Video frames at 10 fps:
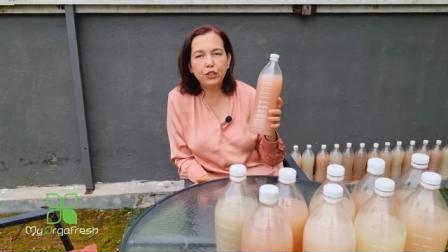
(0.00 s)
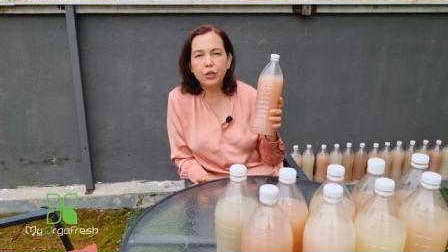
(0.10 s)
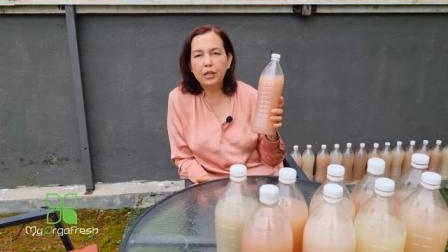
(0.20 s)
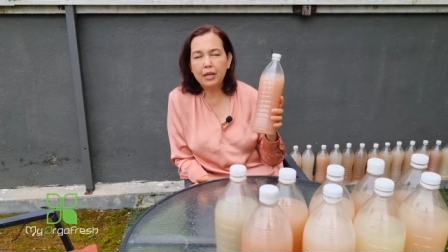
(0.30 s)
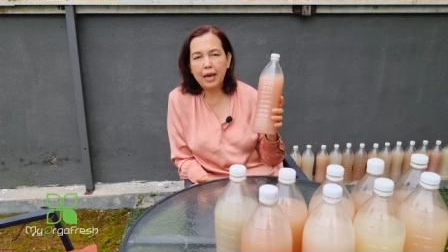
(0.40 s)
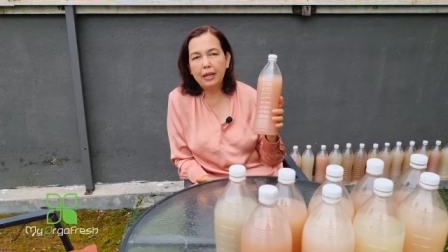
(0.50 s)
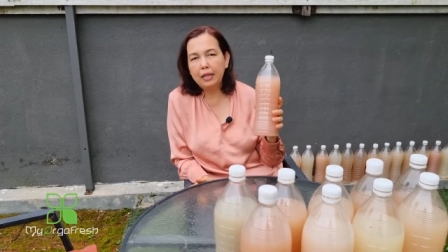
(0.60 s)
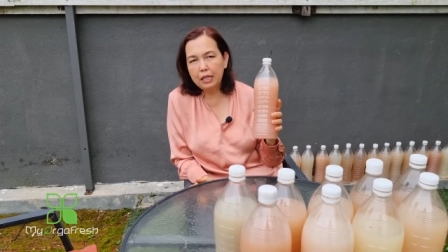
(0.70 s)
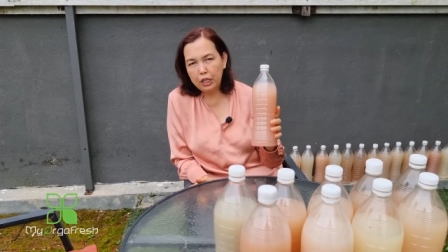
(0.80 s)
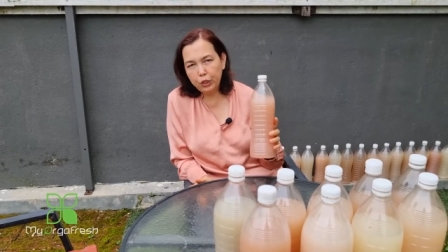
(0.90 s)
you
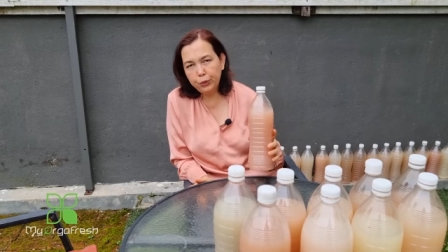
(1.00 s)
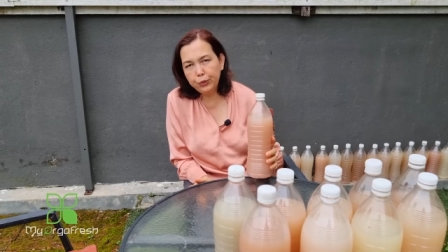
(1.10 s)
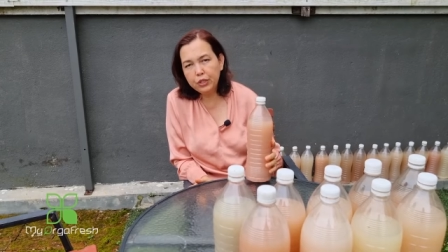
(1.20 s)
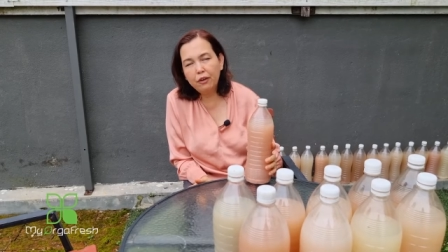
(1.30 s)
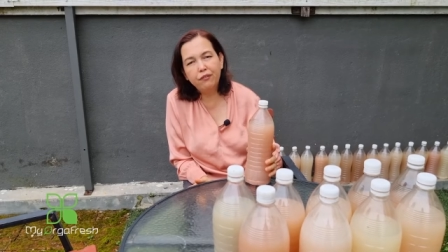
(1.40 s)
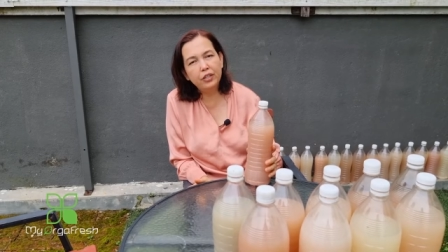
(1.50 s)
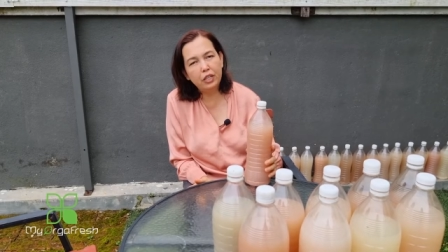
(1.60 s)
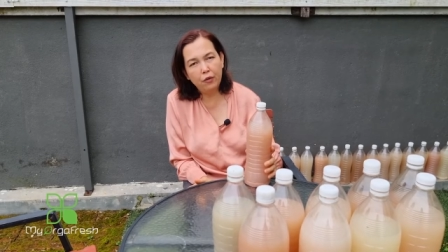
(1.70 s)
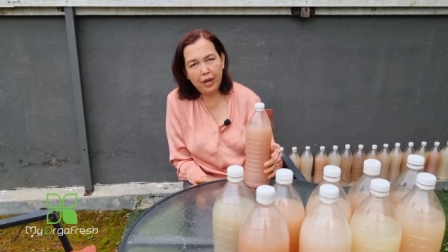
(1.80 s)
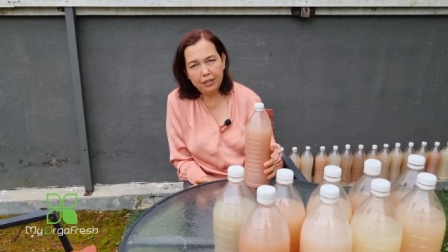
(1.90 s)
actually can reduce
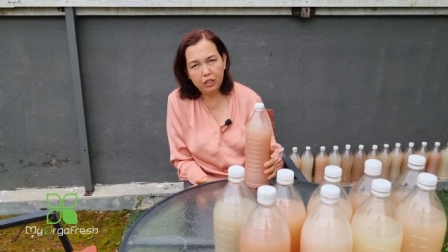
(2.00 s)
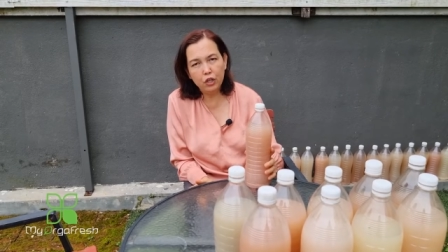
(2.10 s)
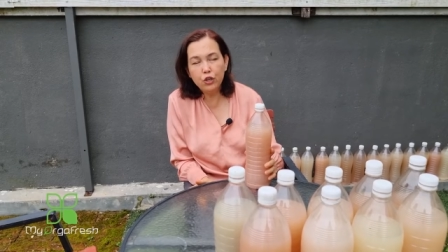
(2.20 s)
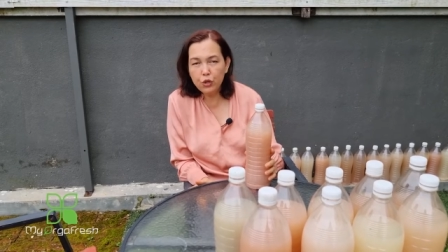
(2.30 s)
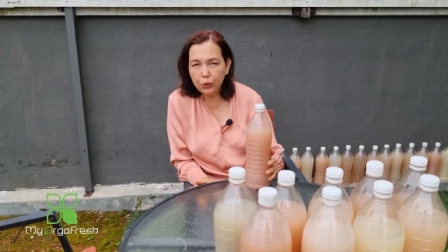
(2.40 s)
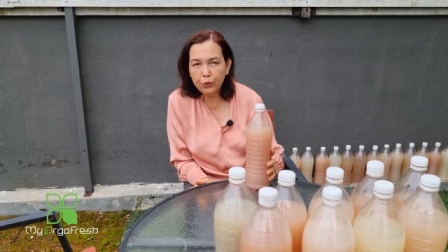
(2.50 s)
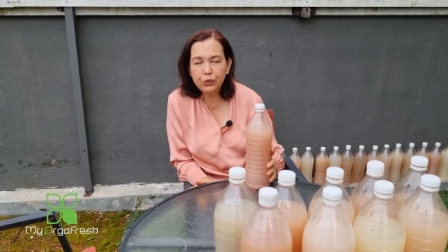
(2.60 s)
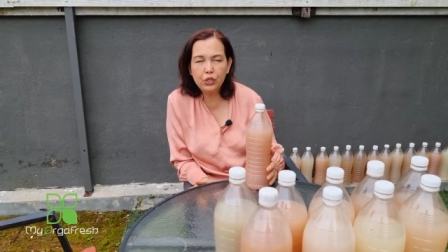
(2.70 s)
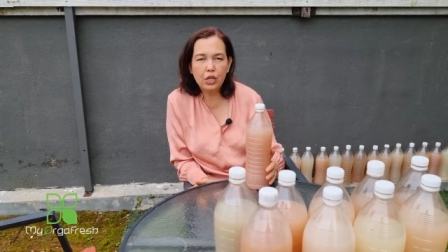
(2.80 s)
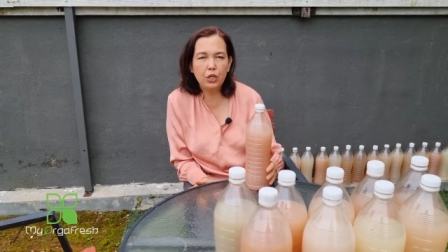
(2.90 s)
the fertilizer
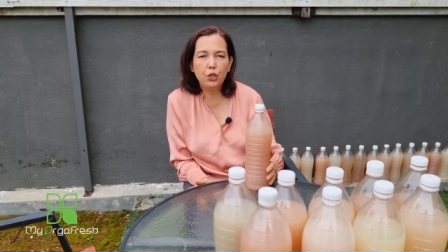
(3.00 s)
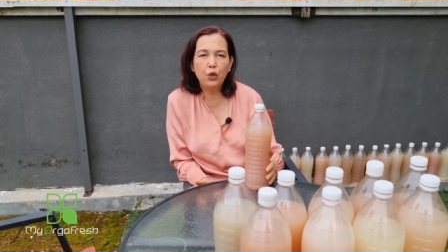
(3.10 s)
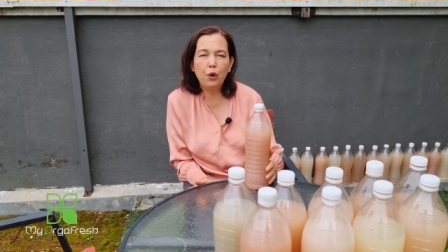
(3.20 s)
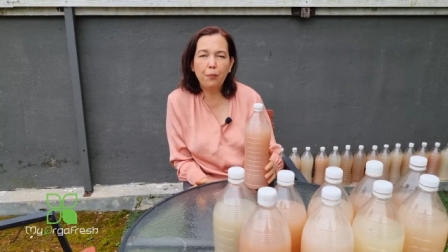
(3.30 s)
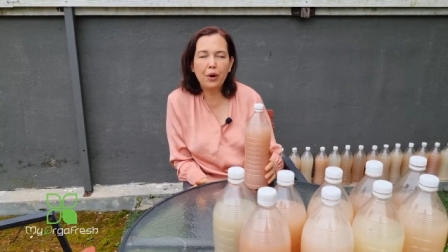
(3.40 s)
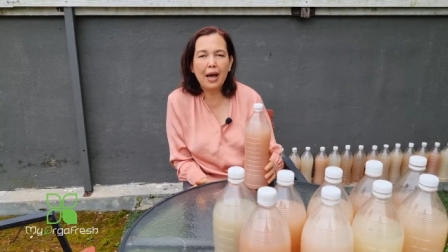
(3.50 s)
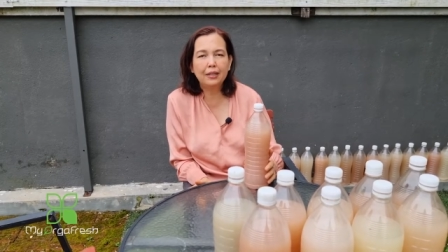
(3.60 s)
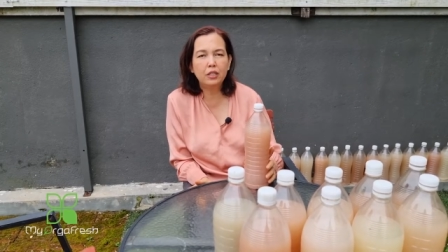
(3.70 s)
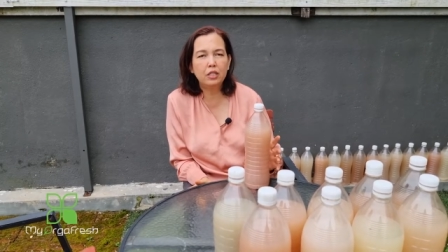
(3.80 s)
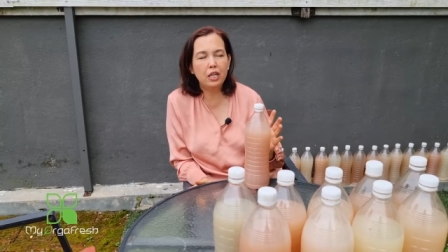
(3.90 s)
use in your
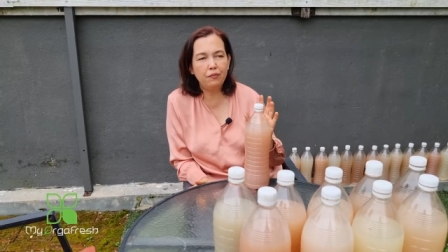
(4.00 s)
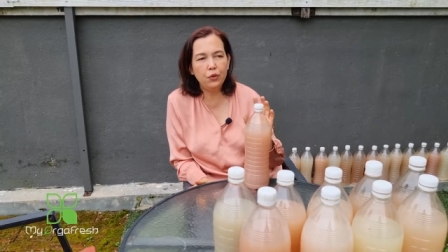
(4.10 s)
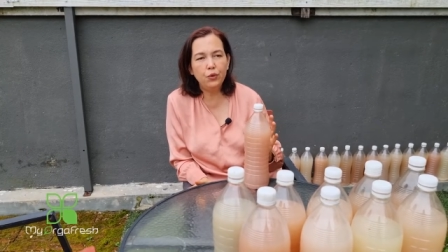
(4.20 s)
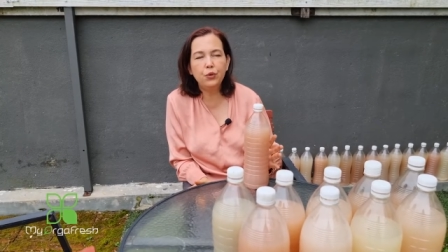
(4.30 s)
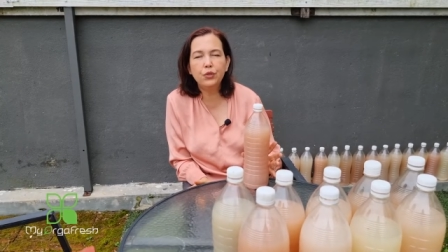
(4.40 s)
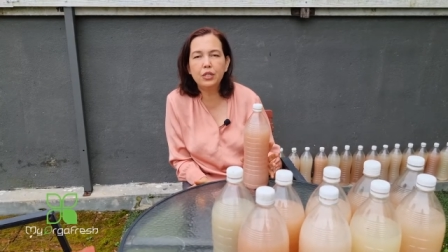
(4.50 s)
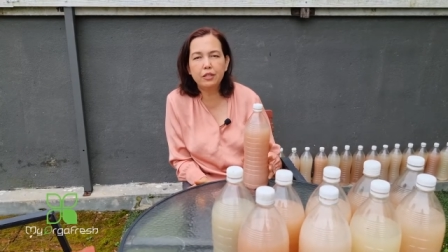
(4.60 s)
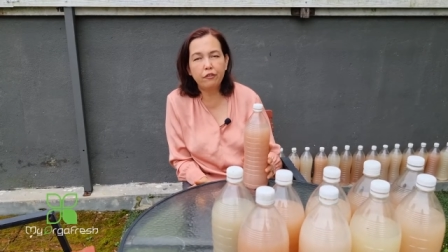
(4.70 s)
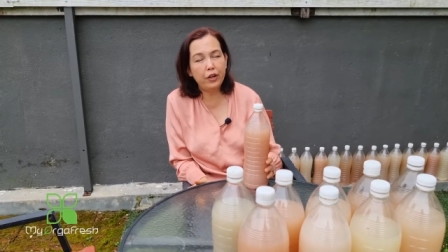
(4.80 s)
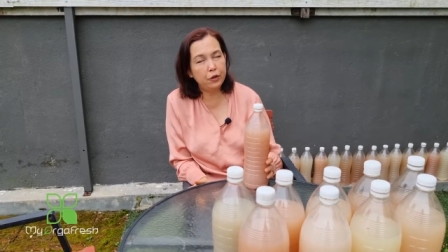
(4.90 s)
plants if you
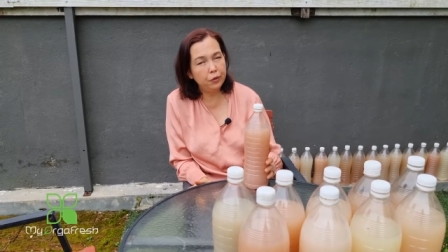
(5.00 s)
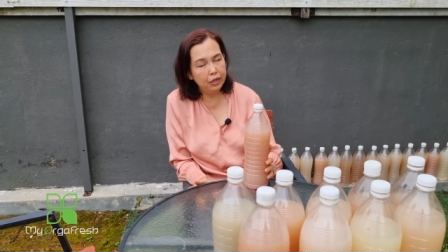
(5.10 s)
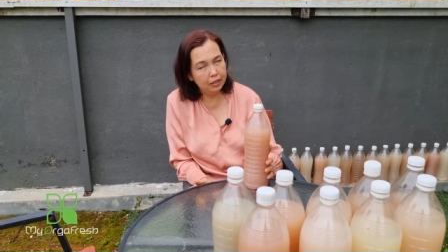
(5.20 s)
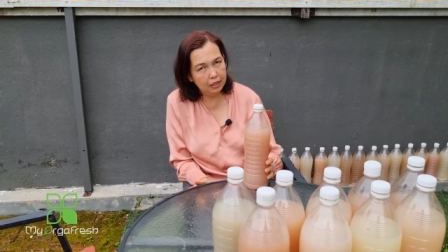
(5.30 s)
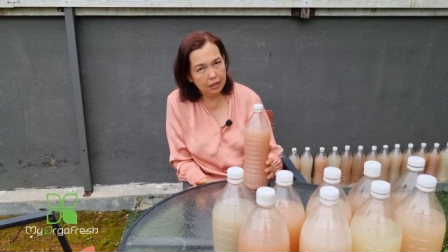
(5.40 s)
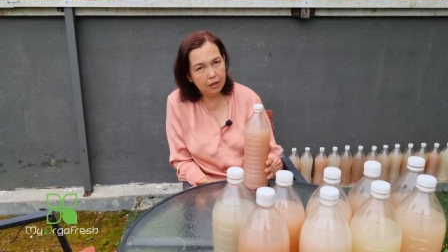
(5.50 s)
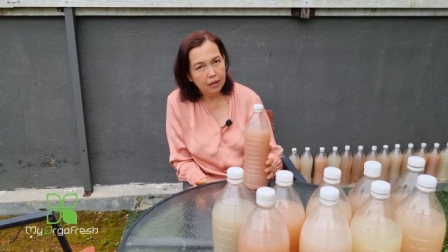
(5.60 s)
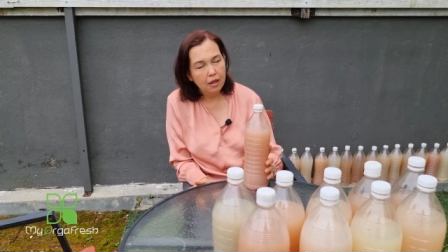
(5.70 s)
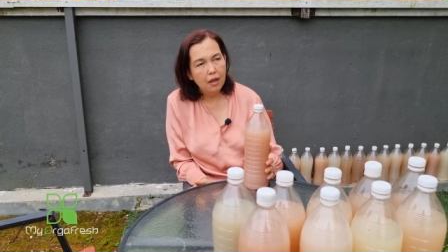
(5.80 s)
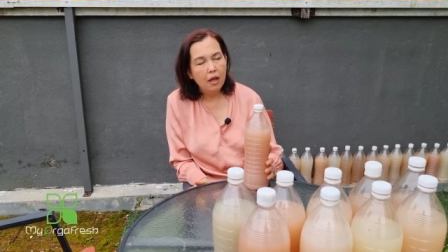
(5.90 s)
use it
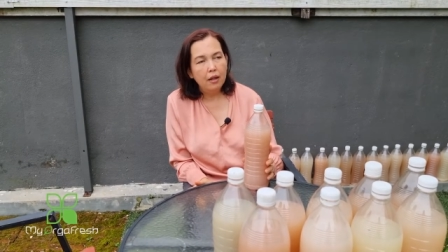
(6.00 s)
regularly.